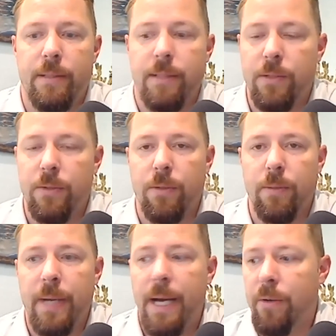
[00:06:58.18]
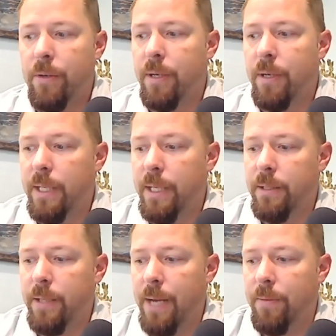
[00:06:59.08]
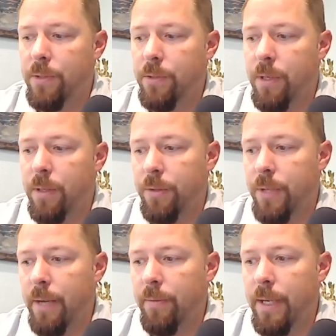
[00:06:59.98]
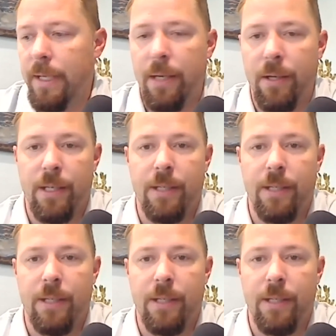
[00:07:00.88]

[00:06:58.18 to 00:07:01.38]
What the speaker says: solar power, and you have a strong drive right now, I can